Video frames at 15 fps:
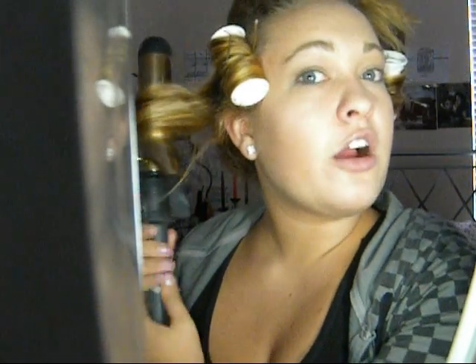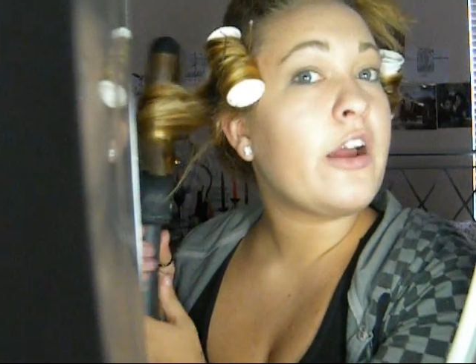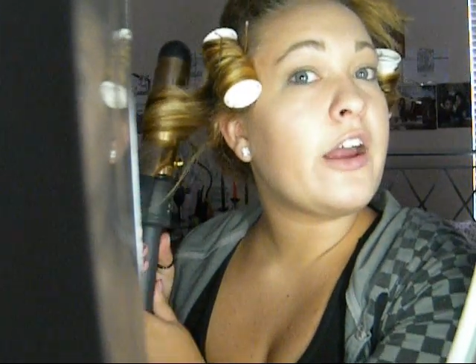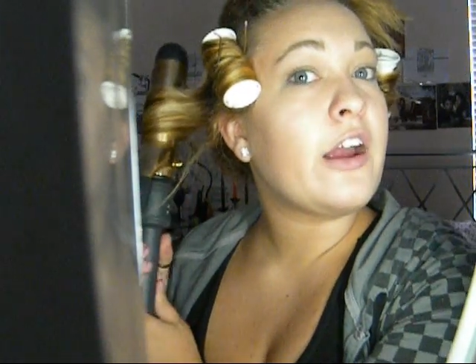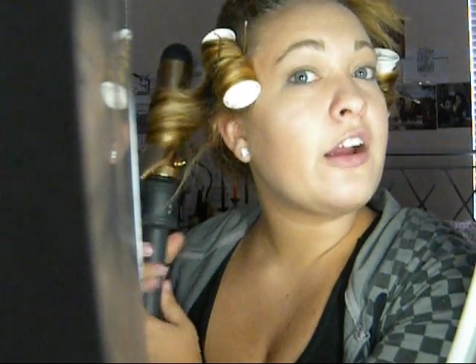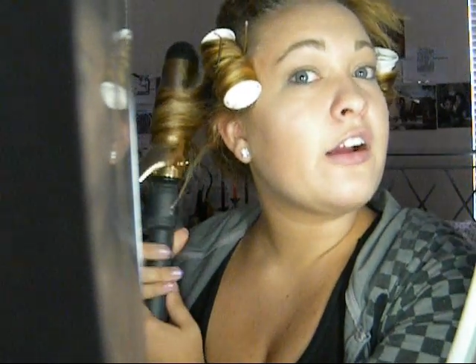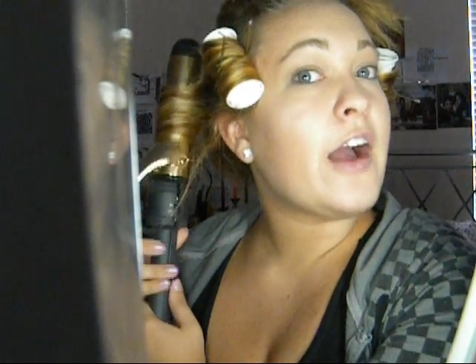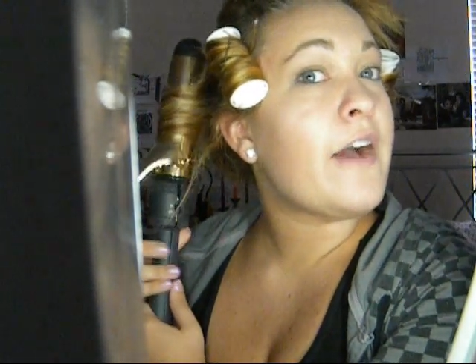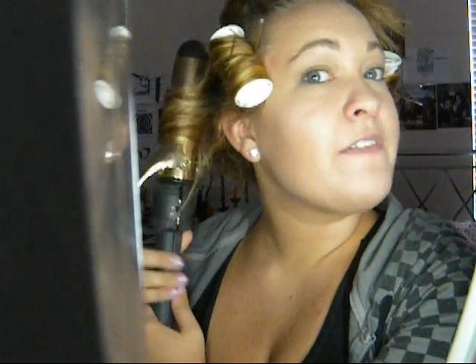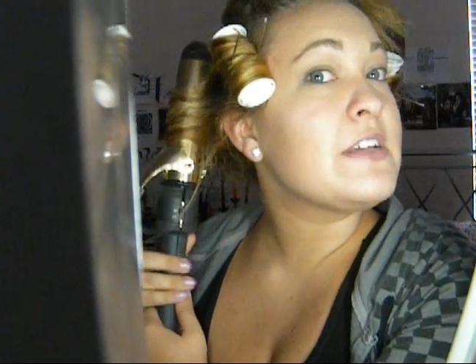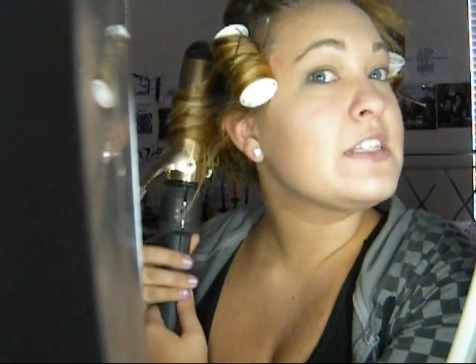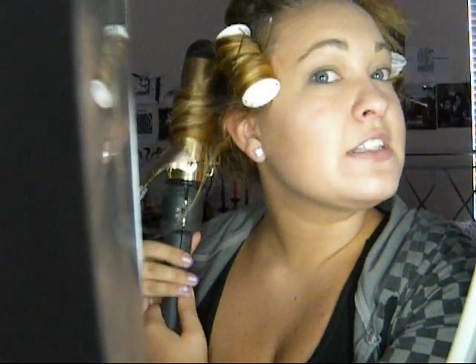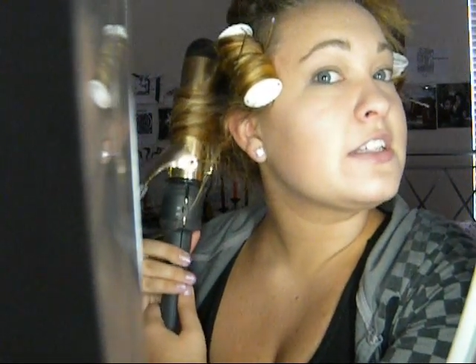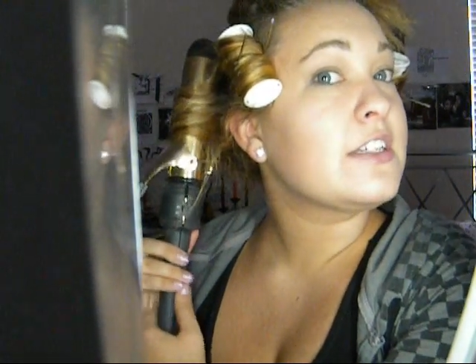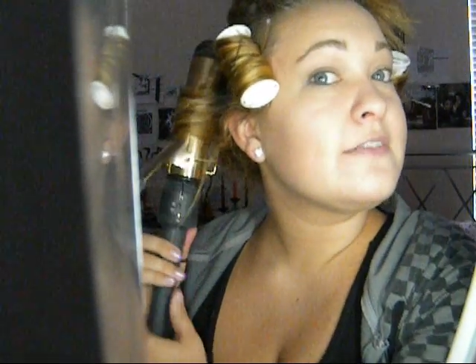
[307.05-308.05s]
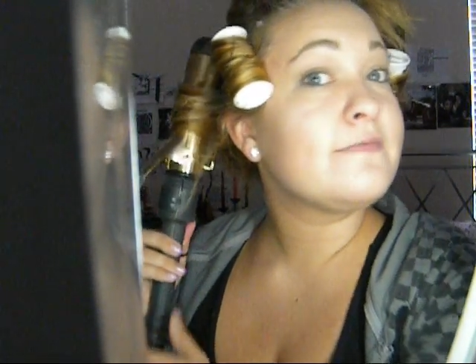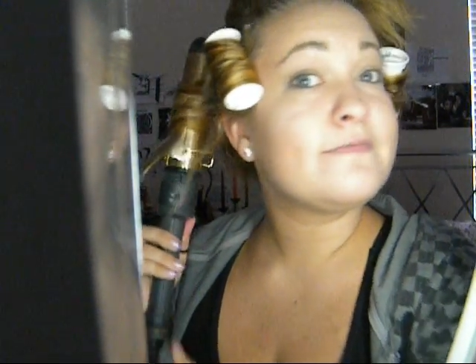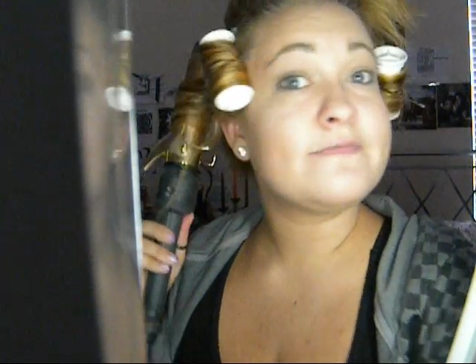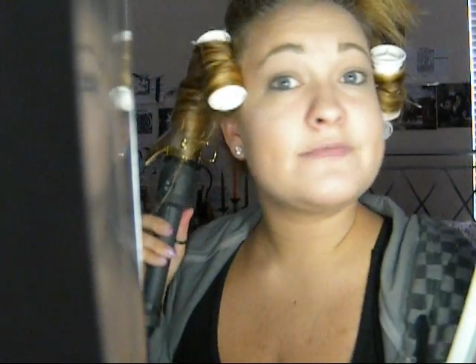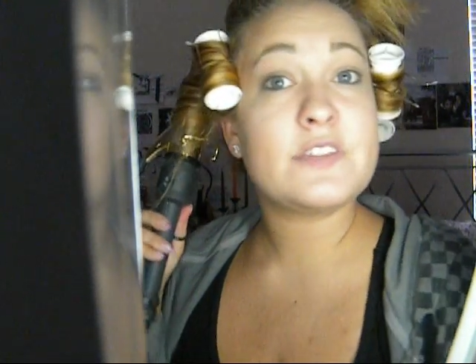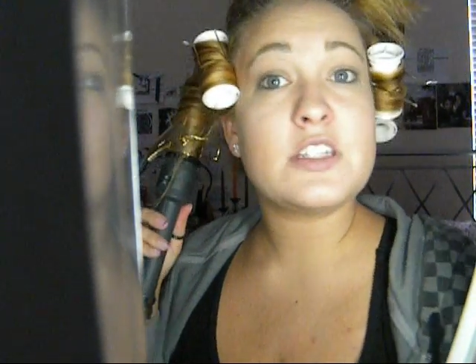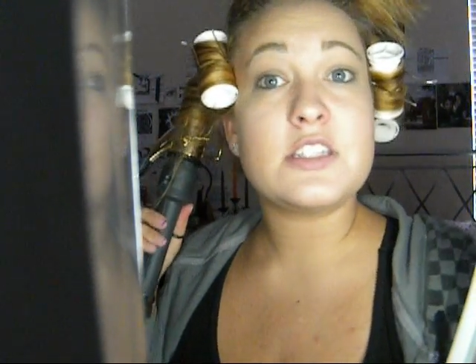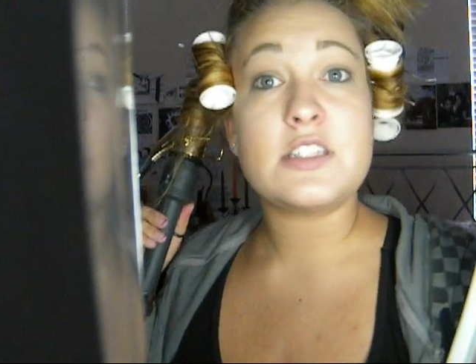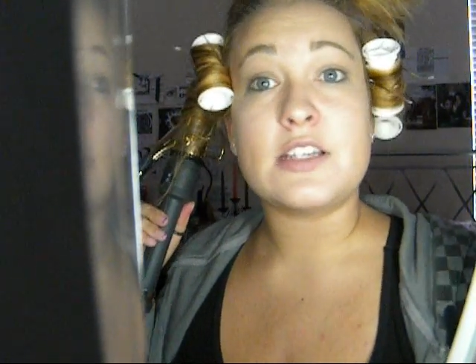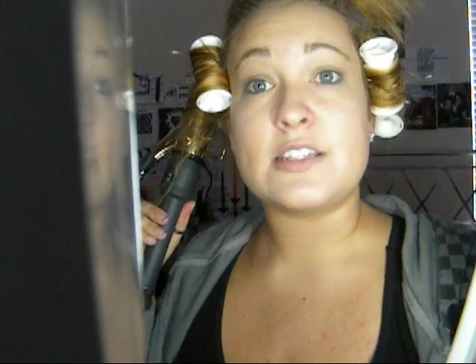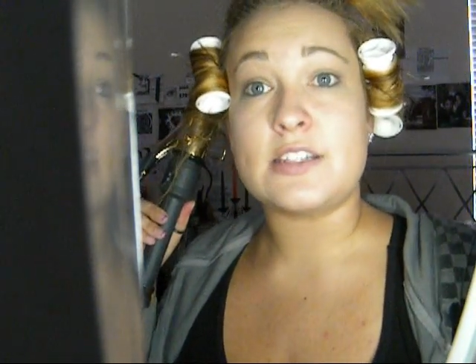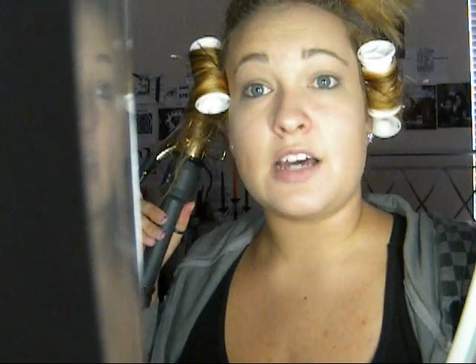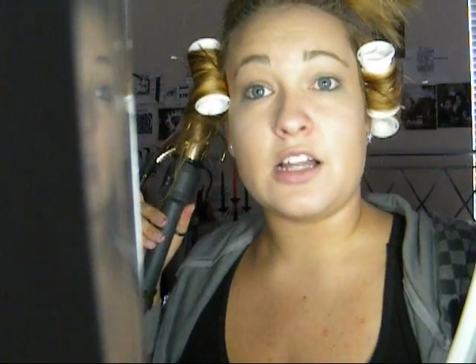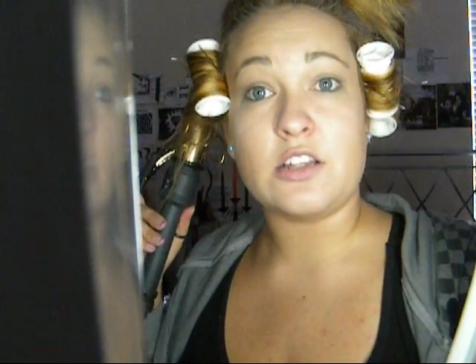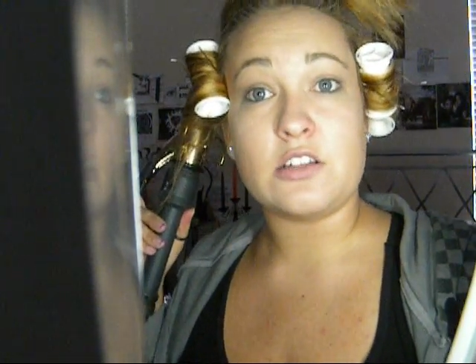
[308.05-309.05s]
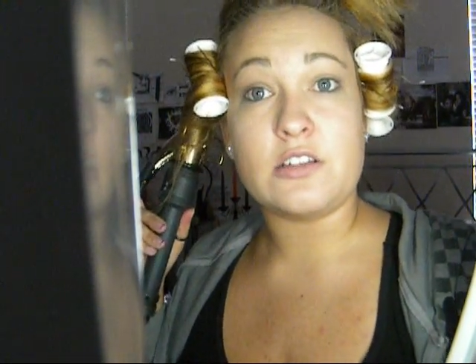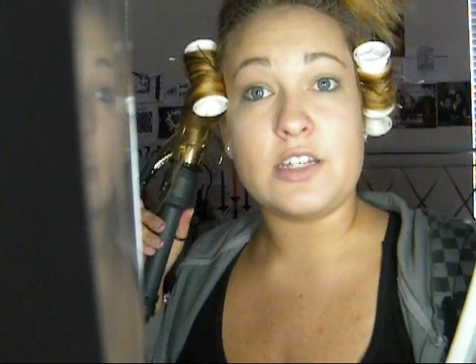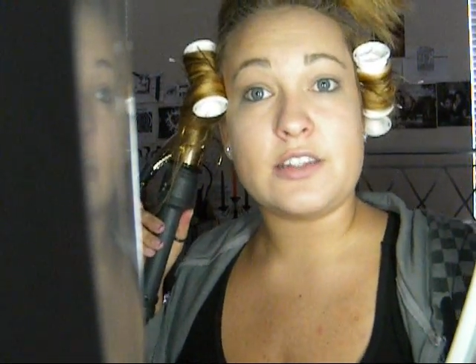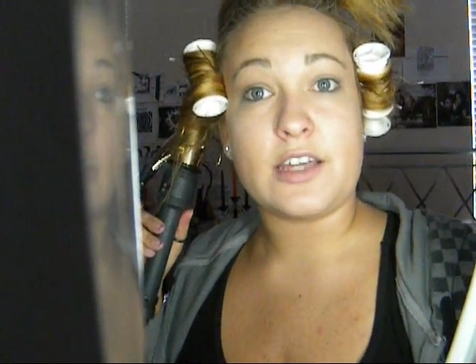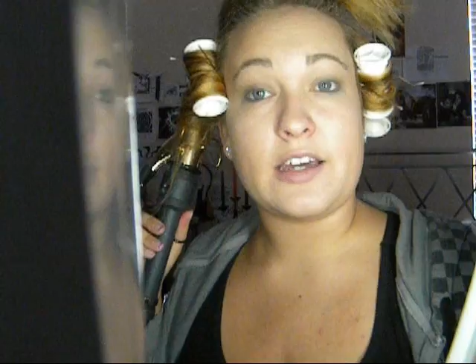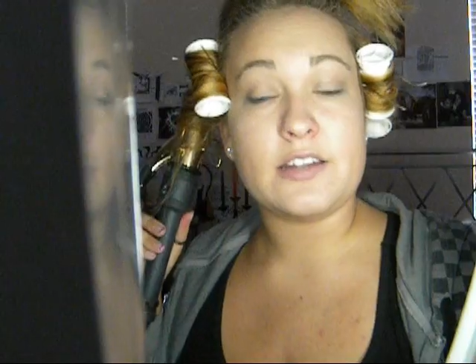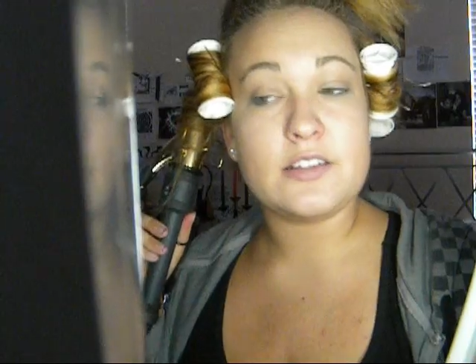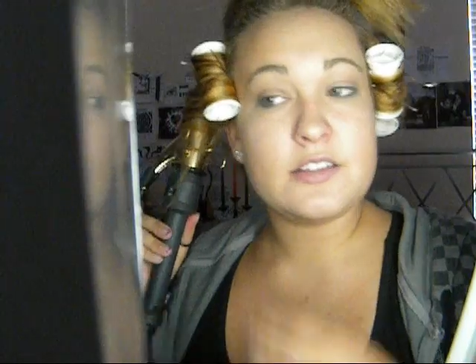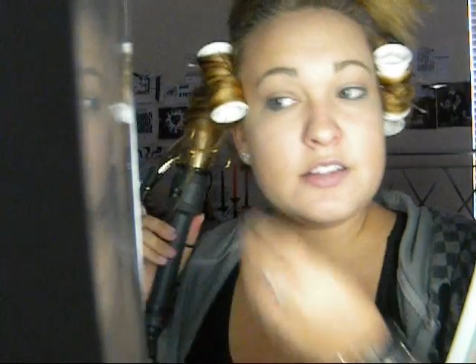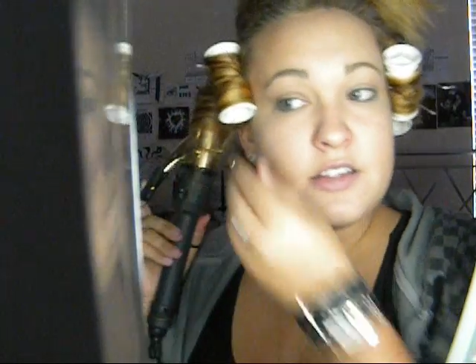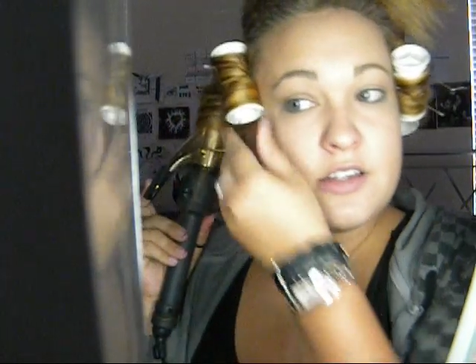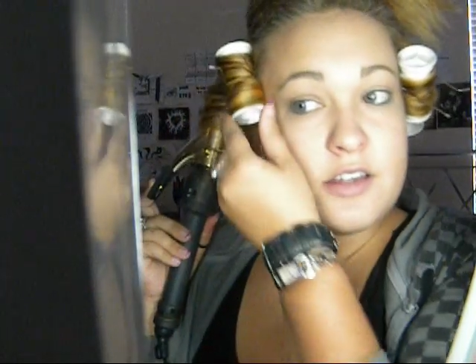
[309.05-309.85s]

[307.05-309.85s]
her hair obviously does not look like that.